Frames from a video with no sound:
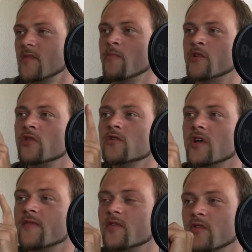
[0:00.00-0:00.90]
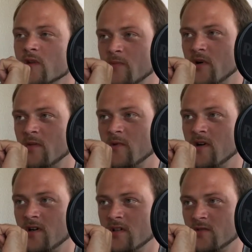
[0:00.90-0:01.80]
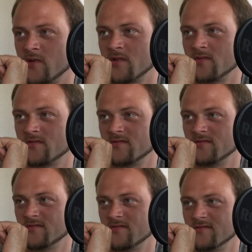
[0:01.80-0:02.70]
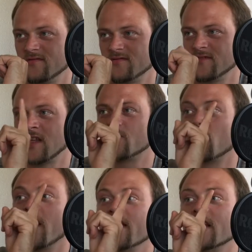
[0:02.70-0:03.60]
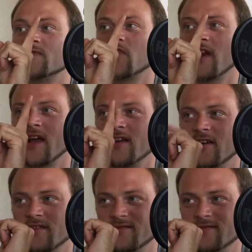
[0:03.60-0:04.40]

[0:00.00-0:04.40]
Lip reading: but you also have to know the bottom card as well. So that's for later.